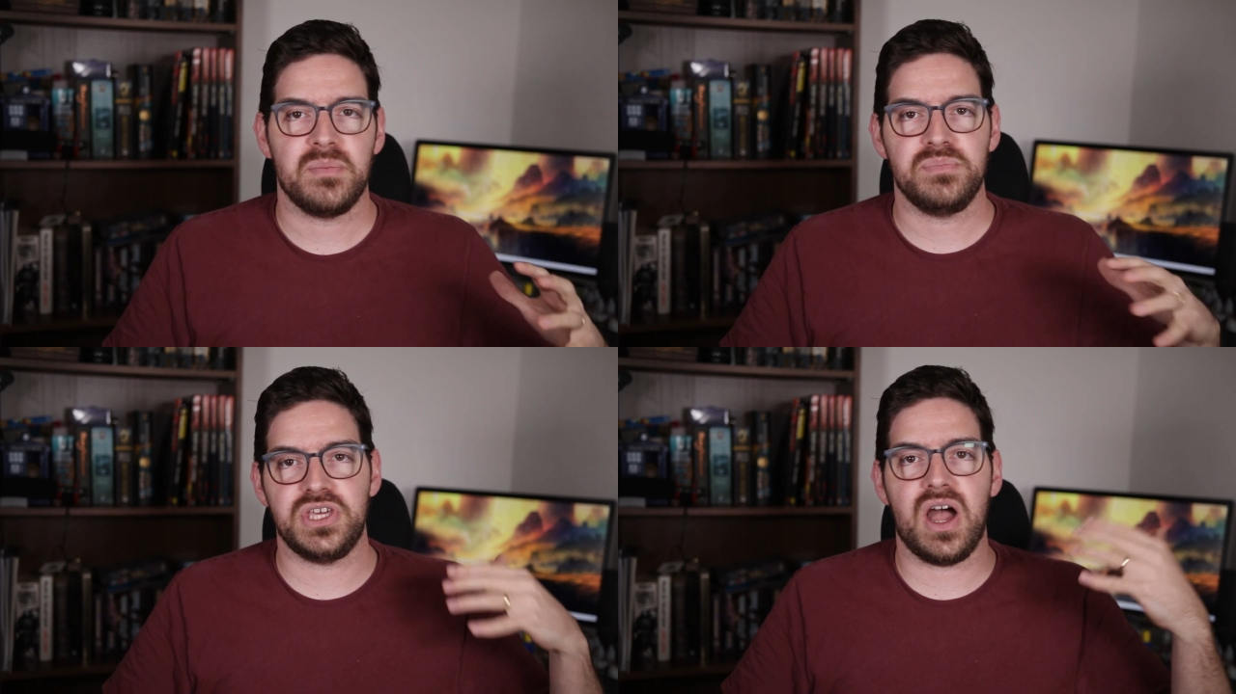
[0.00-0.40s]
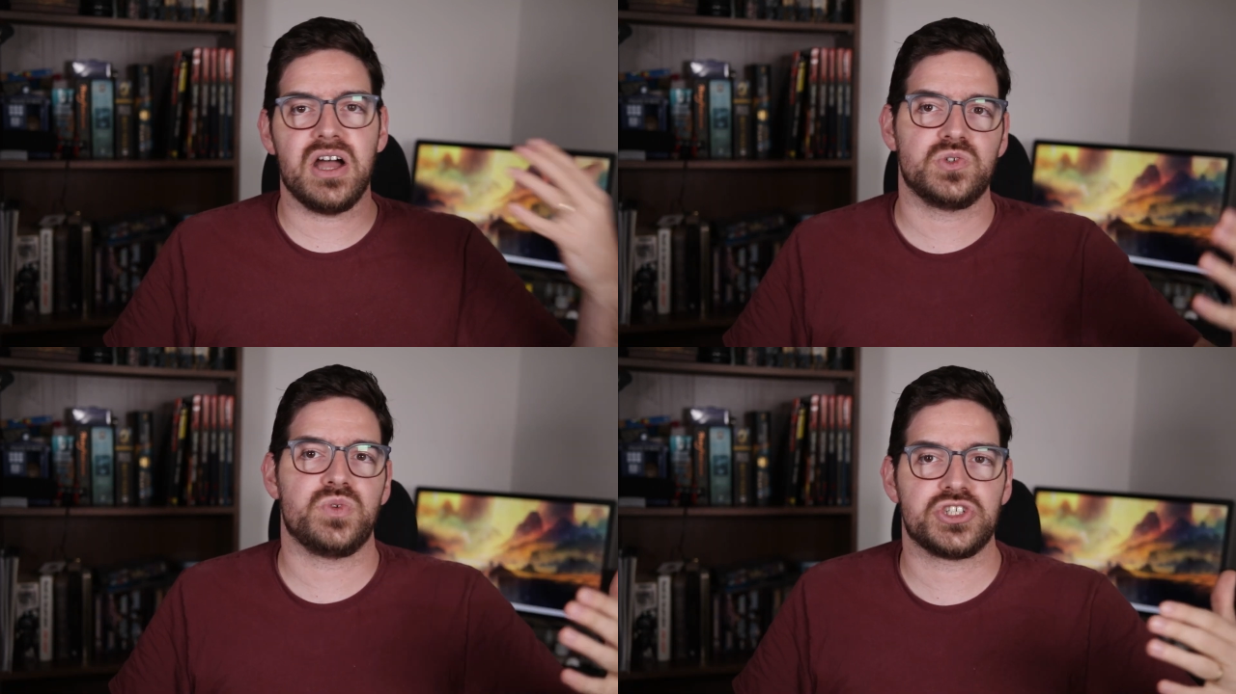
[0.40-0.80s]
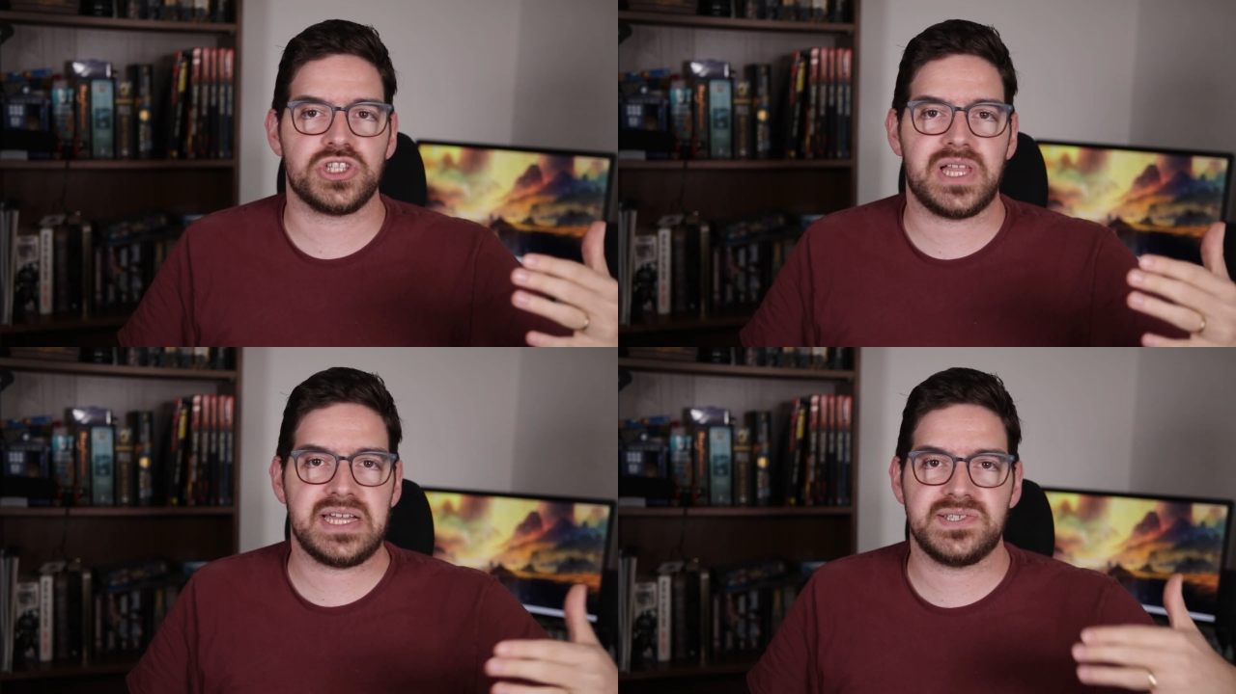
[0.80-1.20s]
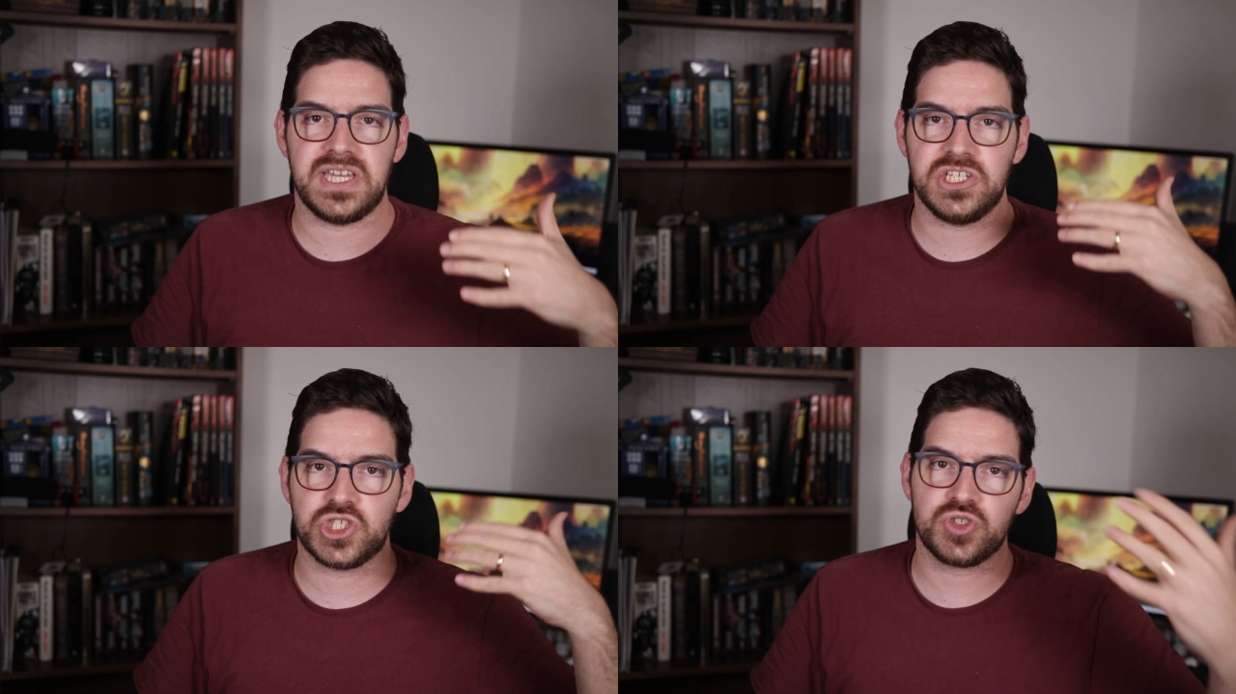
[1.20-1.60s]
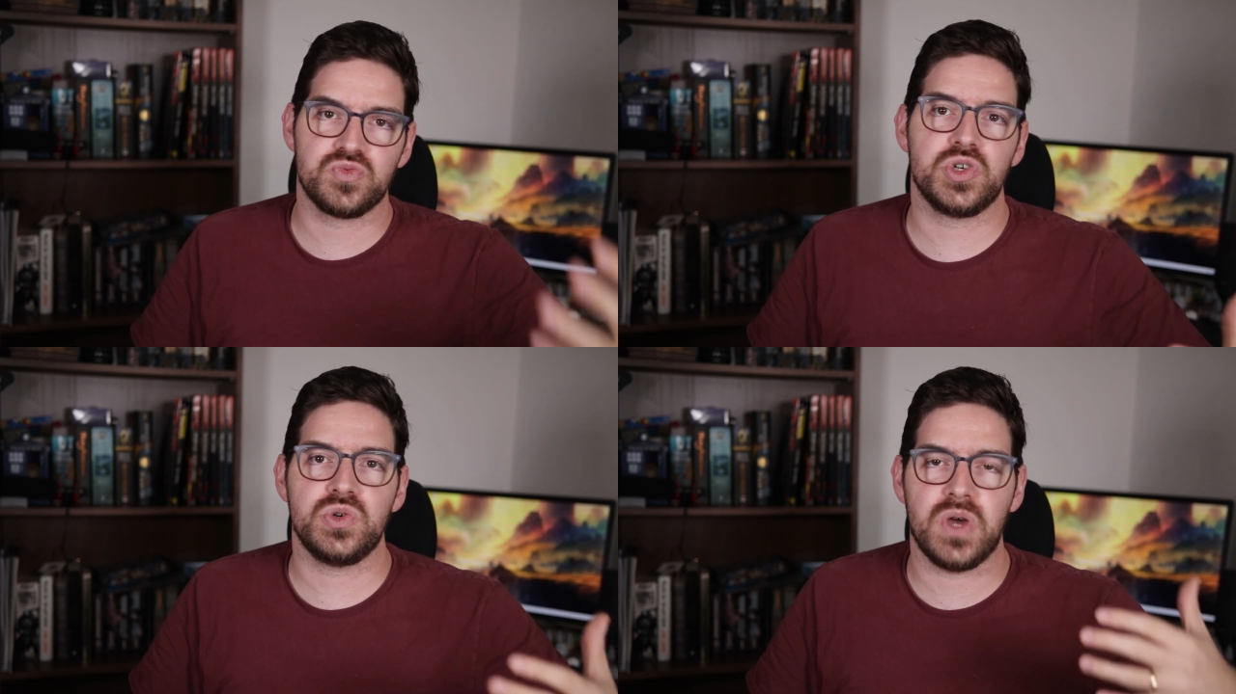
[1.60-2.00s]
beyond which lies a
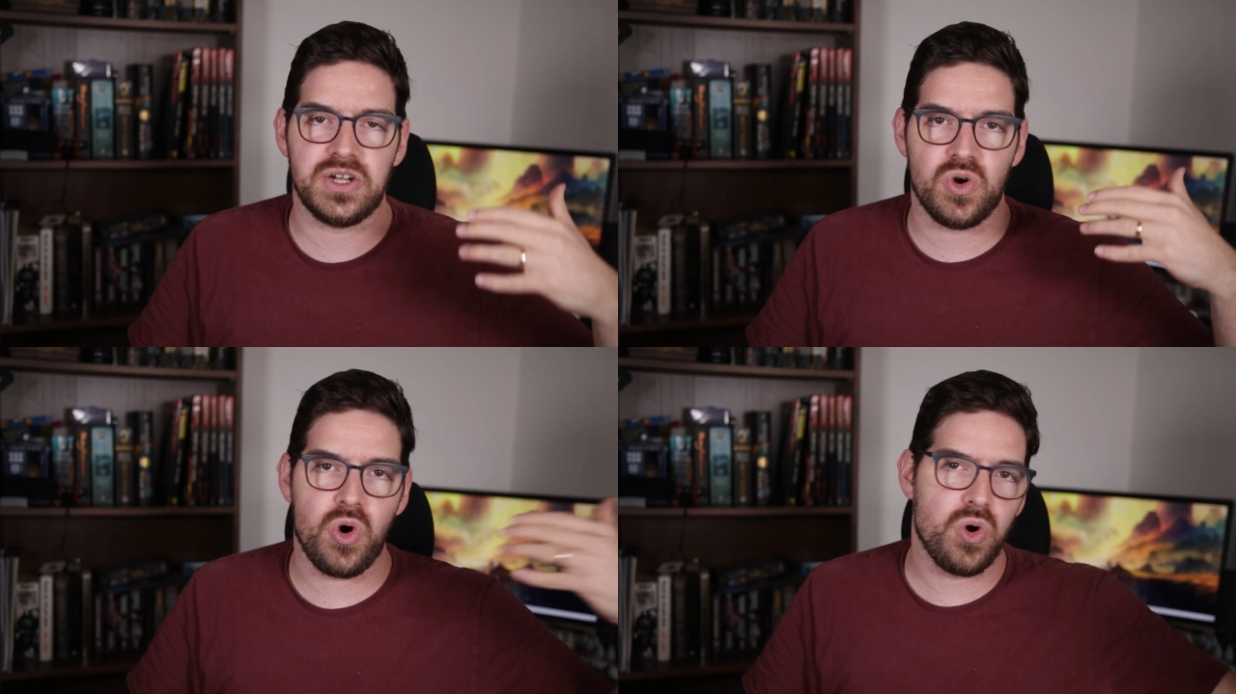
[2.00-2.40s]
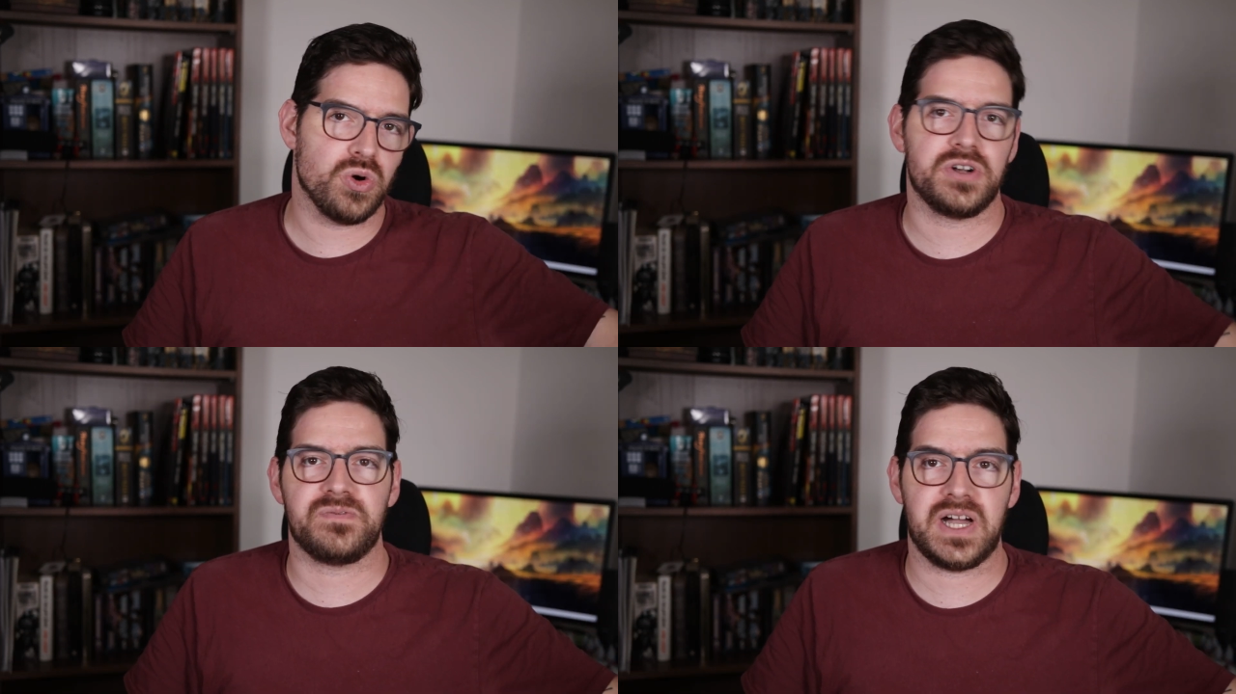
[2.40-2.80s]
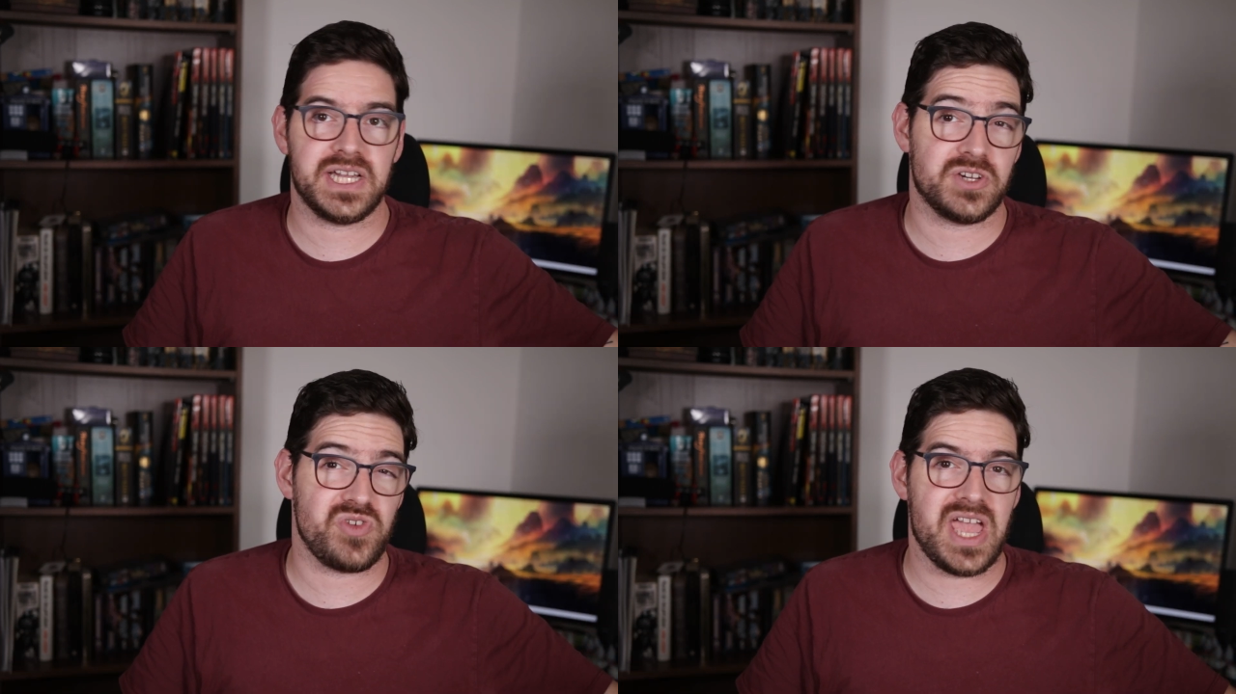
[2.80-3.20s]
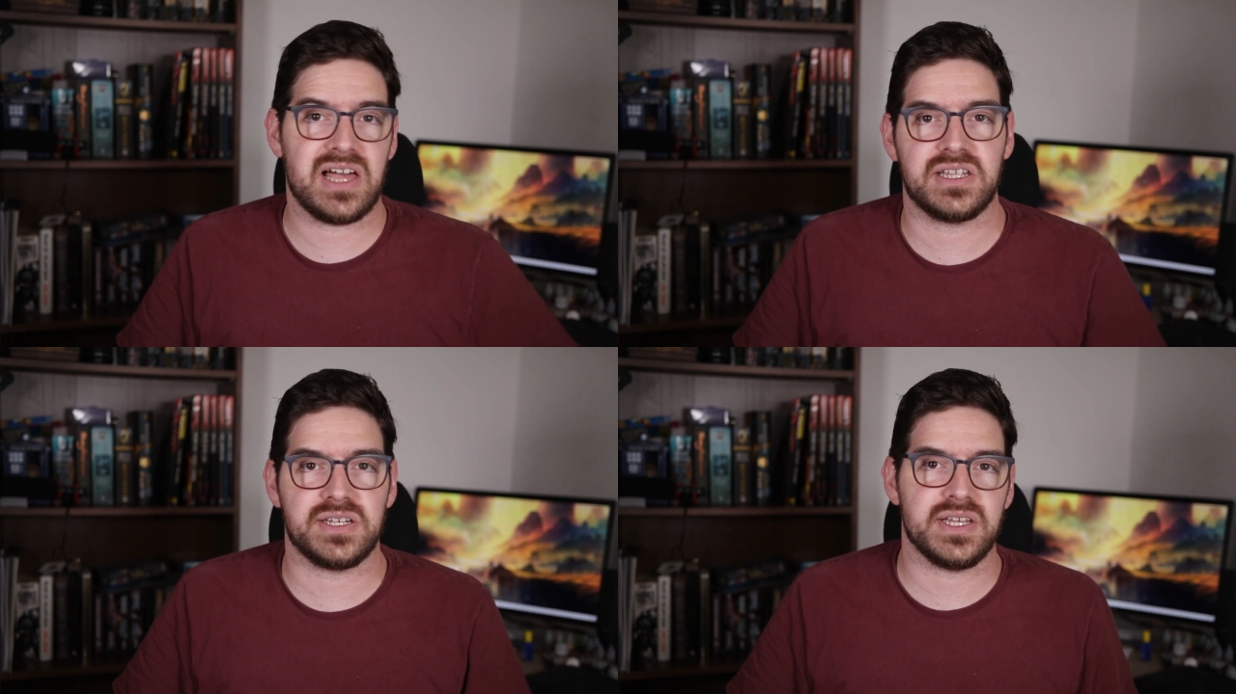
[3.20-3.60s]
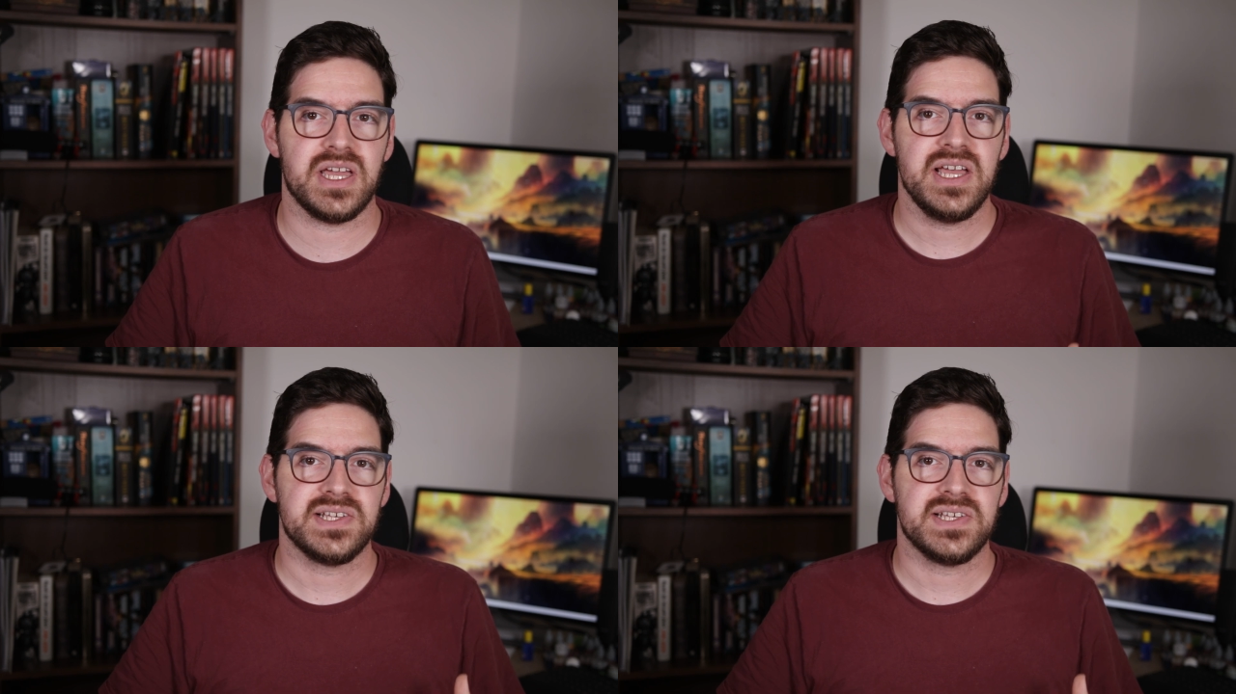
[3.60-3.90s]
true and horrifying reality.